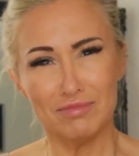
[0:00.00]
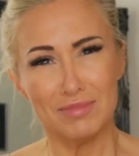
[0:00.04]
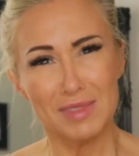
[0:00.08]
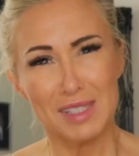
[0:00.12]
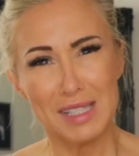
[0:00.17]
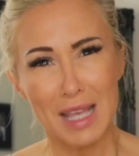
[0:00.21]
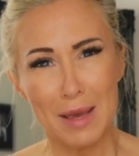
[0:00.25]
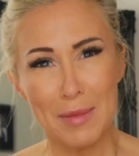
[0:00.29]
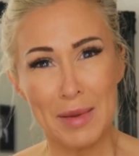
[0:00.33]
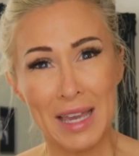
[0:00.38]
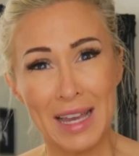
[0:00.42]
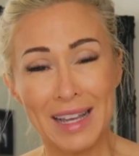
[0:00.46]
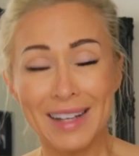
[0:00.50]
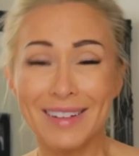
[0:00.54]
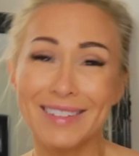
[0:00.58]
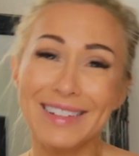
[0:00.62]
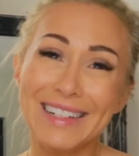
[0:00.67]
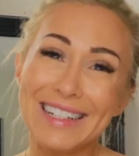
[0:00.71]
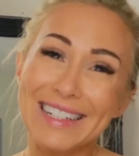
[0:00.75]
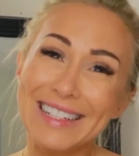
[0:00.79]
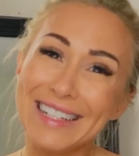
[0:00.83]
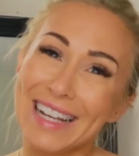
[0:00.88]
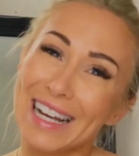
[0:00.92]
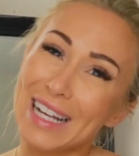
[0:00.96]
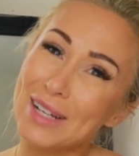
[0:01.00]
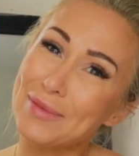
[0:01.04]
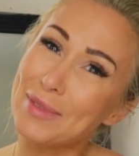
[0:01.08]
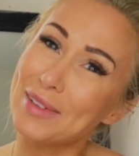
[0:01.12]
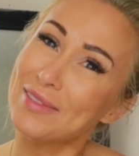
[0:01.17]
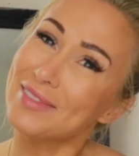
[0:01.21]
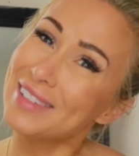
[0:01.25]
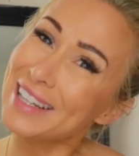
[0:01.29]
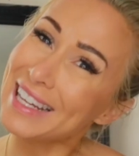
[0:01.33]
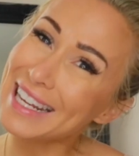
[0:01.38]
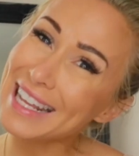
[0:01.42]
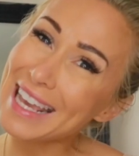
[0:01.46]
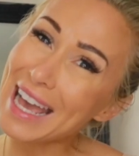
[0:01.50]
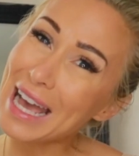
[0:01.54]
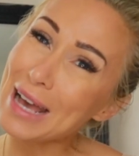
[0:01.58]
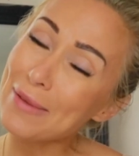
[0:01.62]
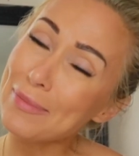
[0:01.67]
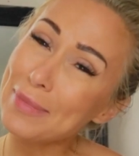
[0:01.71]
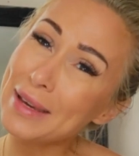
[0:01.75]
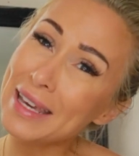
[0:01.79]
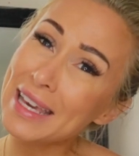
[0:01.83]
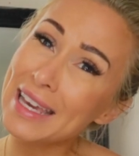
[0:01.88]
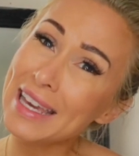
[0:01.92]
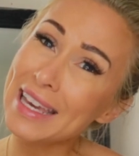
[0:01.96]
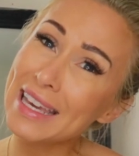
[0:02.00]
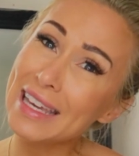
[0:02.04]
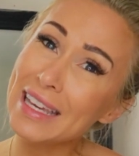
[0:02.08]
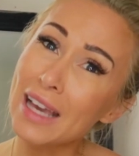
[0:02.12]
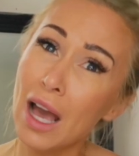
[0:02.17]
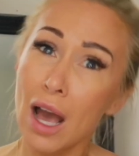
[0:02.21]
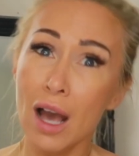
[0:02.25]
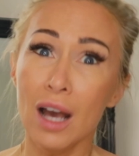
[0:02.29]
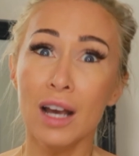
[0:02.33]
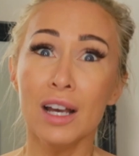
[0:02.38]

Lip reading: semi-angry, I can be really happy,